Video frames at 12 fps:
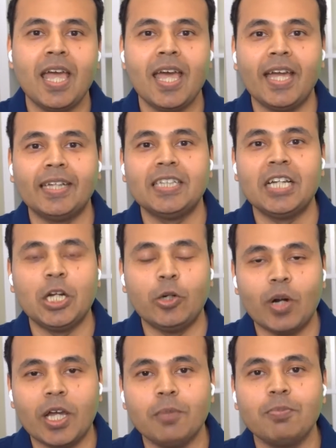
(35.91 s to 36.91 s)
at
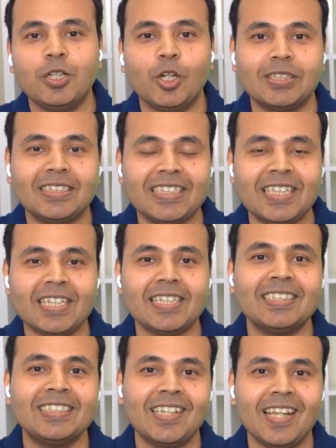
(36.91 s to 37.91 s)
grype.ca
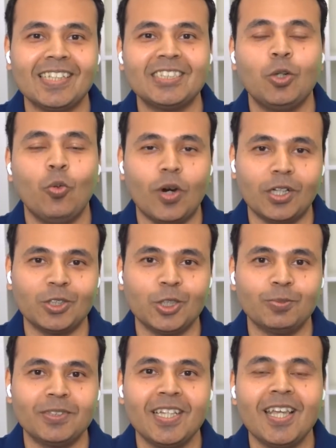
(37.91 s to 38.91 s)
slash
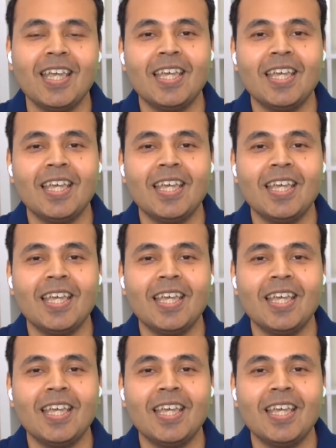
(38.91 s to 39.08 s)
workshops.